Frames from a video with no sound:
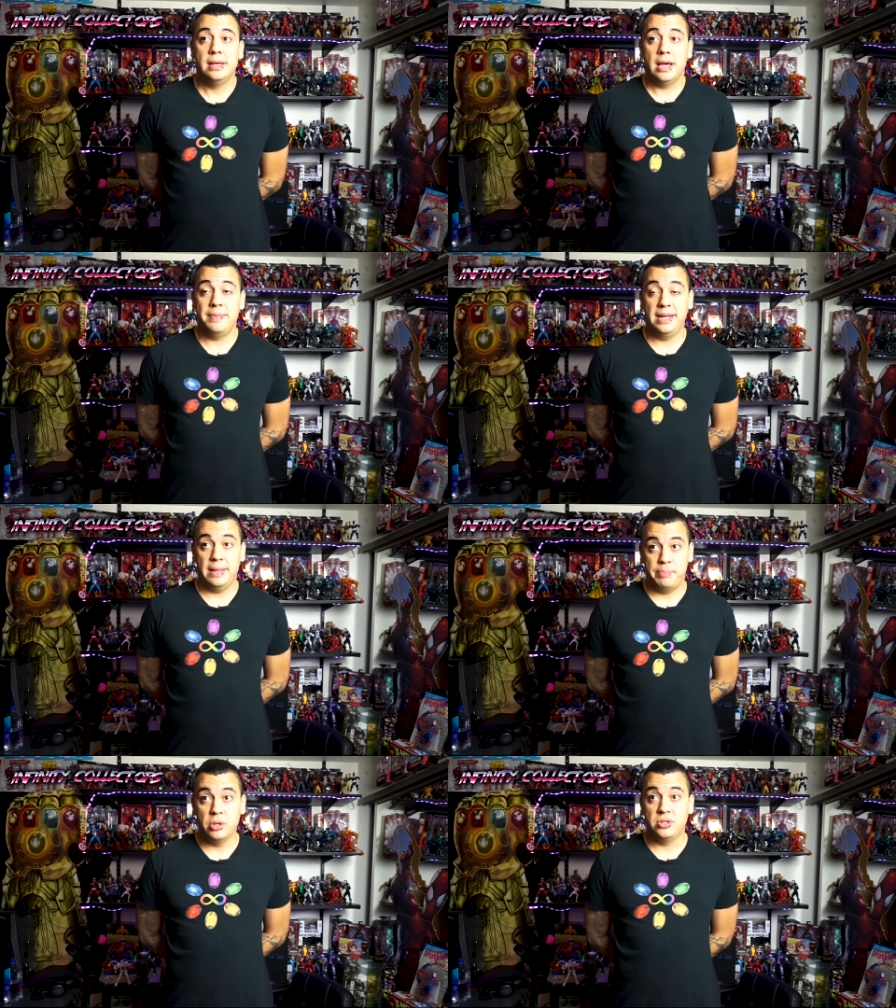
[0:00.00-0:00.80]
i may
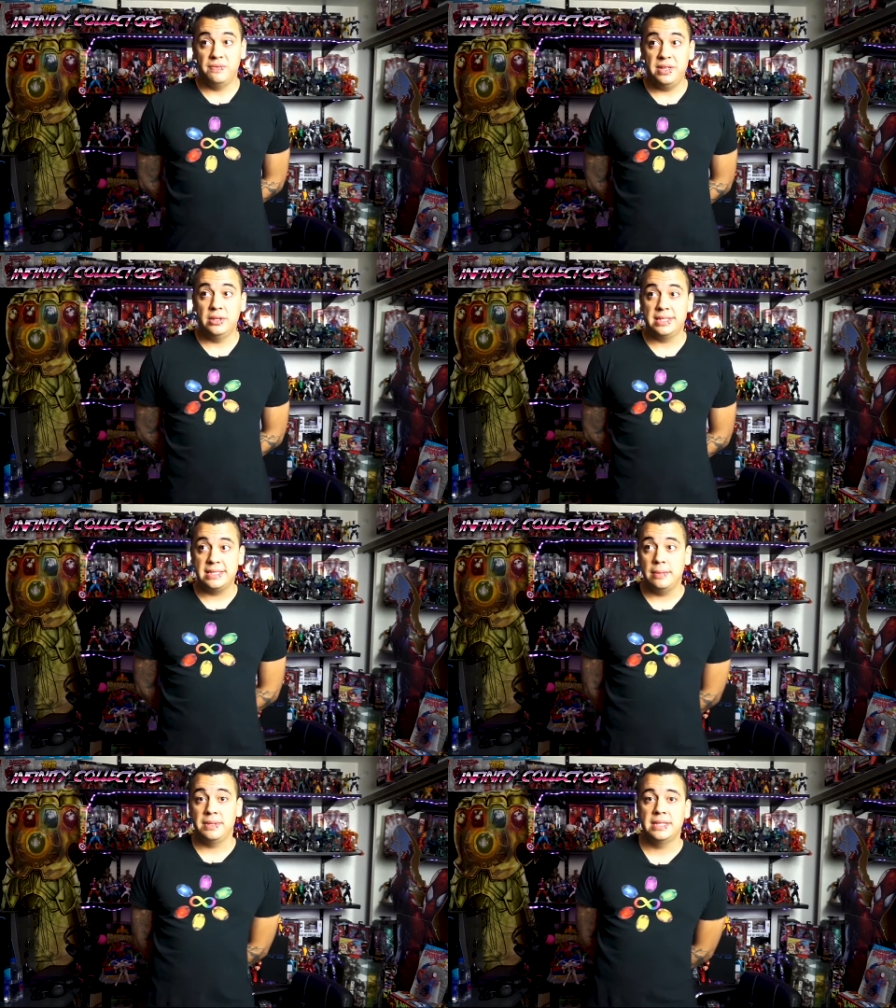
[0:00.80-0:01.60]
not post a video the
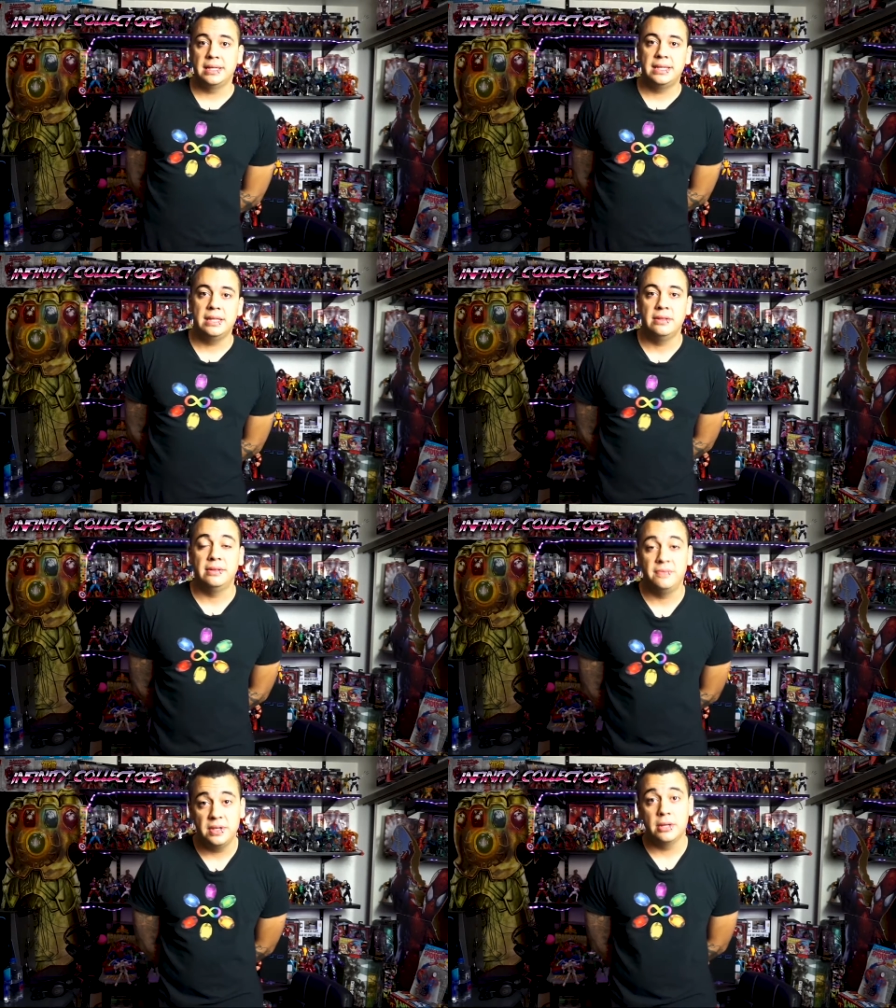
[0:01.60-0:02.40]
same exact day that
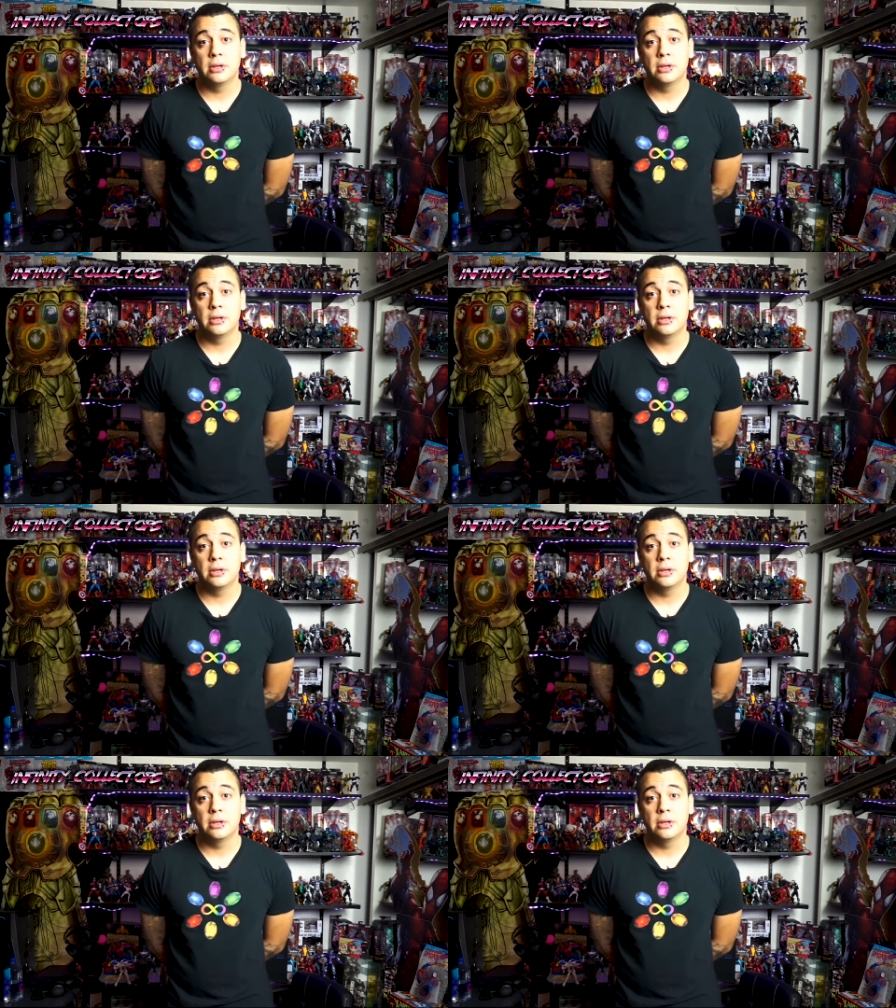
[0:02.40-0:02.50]
the figure